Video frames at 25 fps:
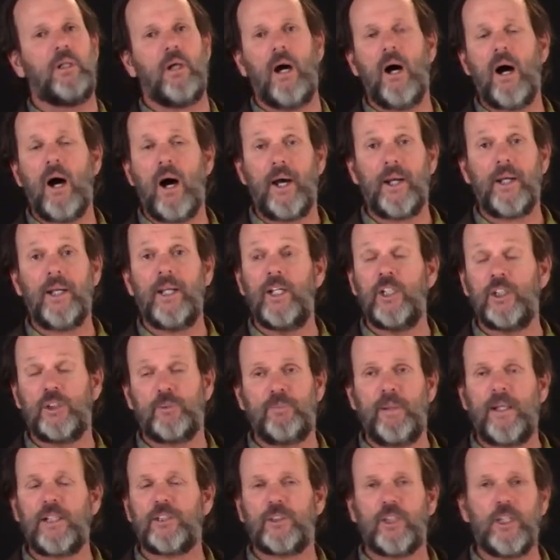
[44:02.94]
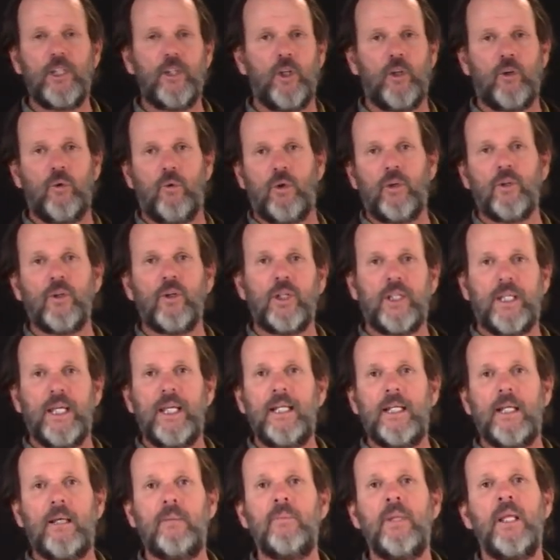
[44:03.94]
God, and especially in the northern
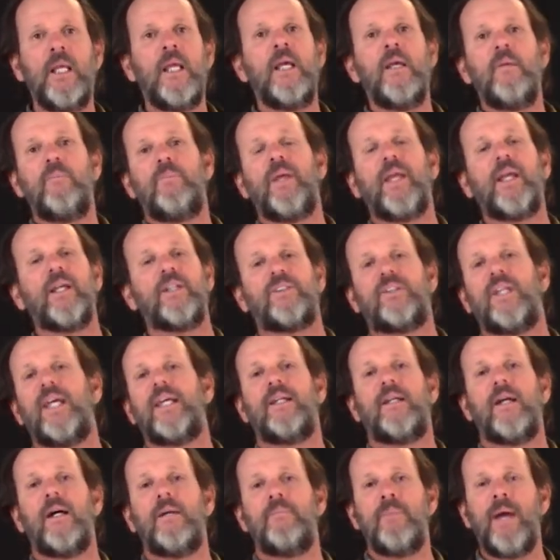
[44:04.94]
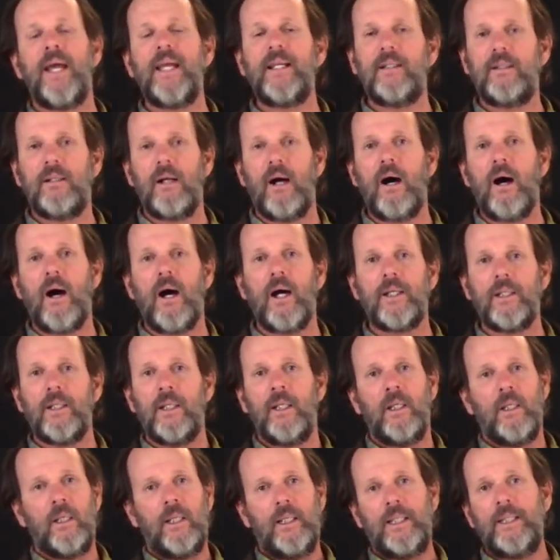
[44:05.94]
kingdom, because they made God
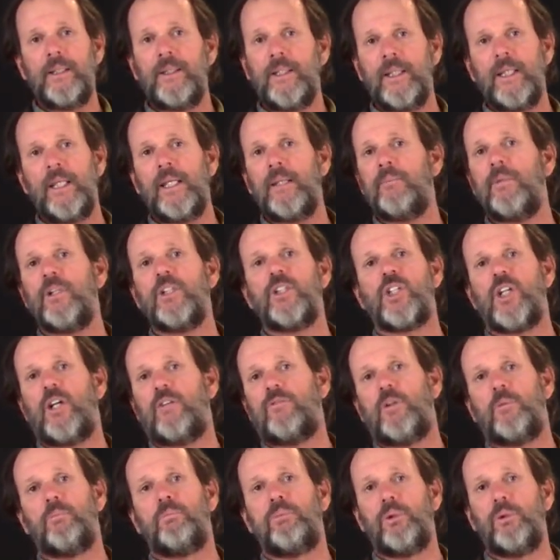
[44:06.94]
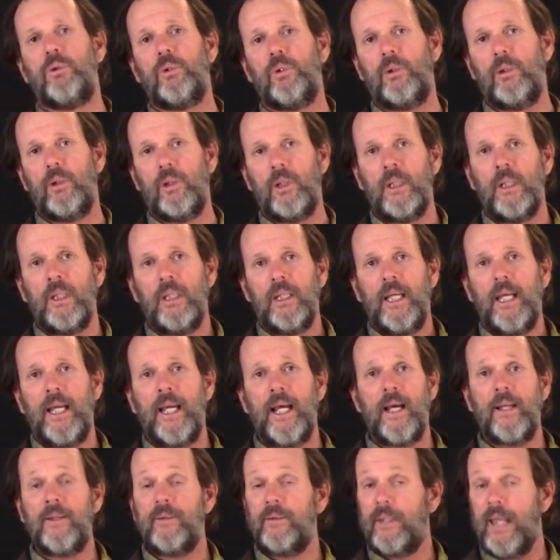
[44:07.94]
in the image of a bull.
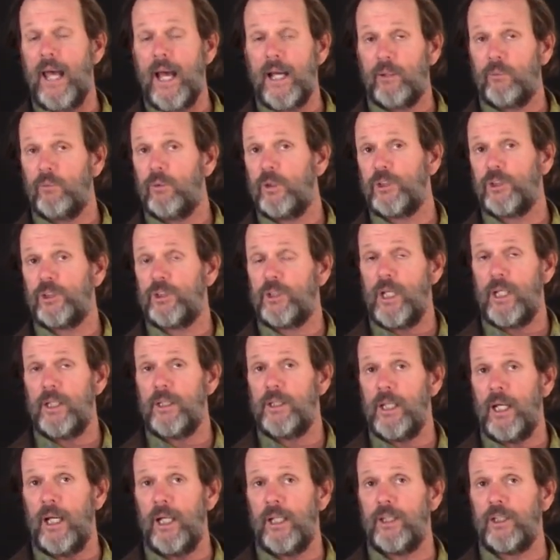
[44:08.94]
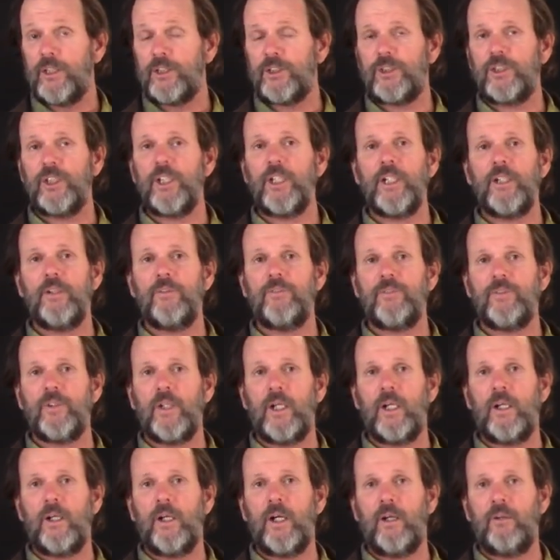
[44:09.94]
And that was the sin
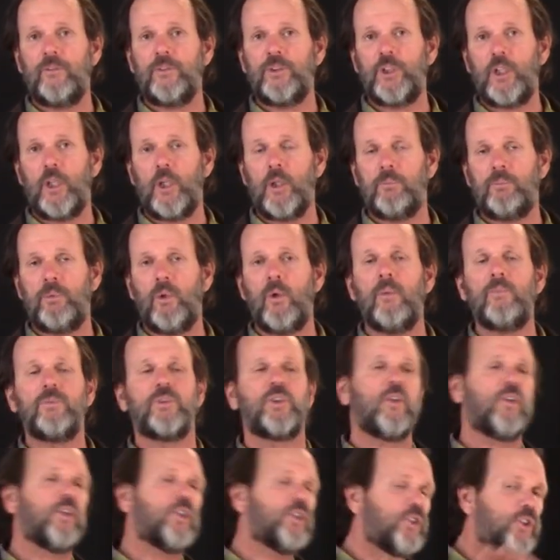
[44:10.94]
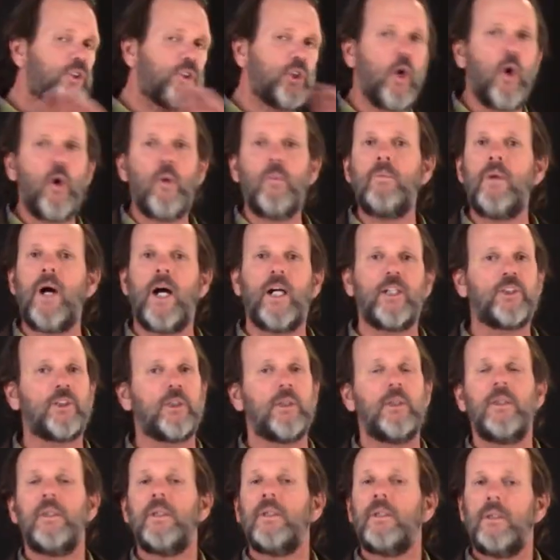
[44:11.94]
of Jeroboam. So there's so
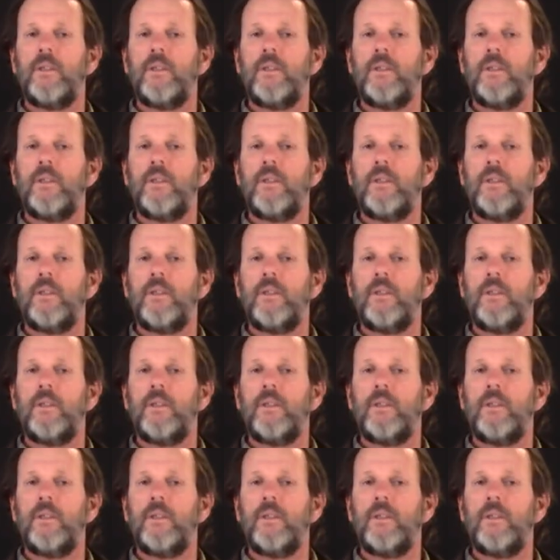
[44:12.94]
much